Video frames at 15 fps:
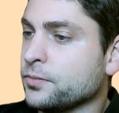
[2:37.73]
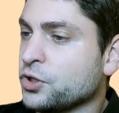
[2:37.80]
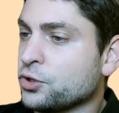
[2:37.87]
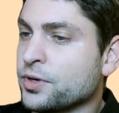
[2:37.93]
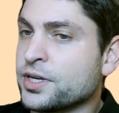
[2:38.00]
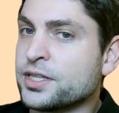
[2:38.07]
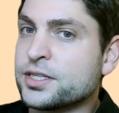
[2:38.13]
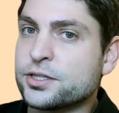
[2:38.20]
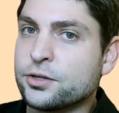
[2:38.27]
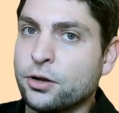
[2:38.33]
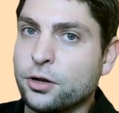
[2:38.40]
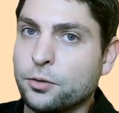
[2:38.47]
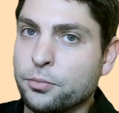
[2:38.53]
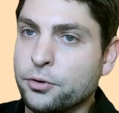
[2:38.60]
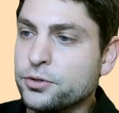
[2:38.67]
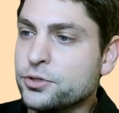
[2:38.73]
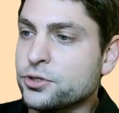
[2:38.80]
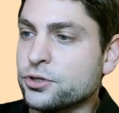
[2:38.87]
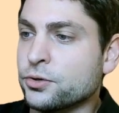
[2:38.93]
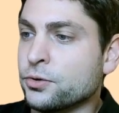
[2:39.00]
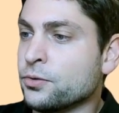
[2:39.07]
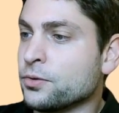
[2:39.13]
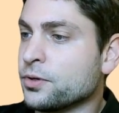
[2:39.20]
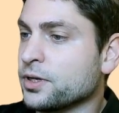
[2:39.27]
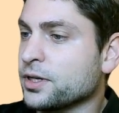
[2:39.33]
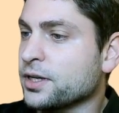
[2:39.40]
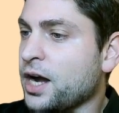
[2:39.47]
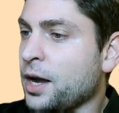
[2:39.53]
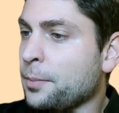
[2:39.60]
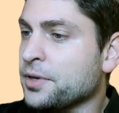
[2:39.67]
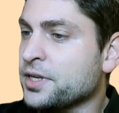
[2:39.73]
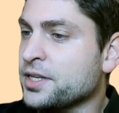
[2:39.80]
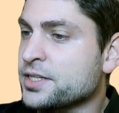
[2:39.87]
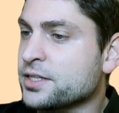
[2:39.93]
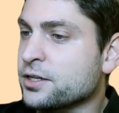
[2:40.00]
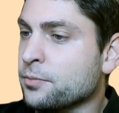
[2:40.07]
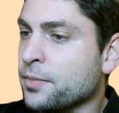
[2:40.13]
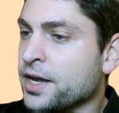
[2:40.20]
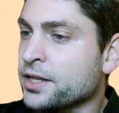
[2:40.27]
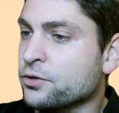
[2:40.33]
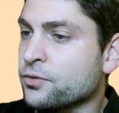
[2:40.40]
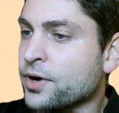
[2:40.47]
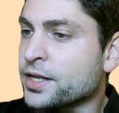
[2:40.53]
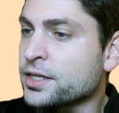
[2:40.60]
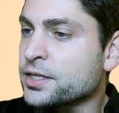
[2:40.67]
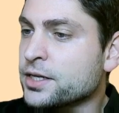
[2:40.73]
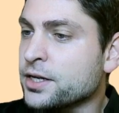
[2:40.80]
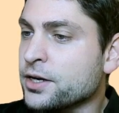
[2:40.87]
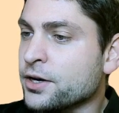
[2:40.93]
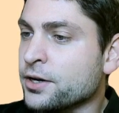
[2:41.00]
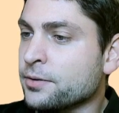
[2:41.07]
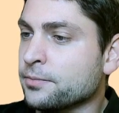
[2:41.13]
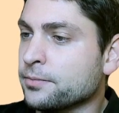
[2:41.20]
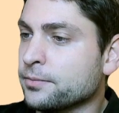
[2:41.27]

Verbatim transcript: To install Ubuntu, copy this command right here.